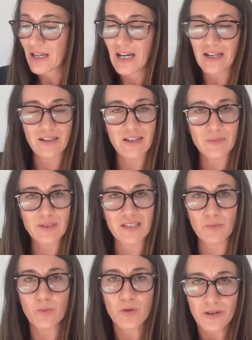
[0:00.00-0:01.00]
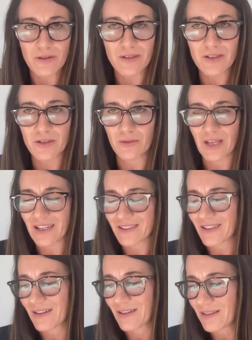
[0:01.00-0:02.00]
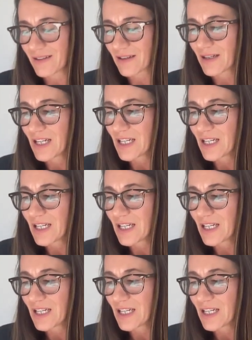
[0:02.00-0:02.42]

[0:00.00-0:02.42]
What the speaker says: anonymity wouldn't do that either.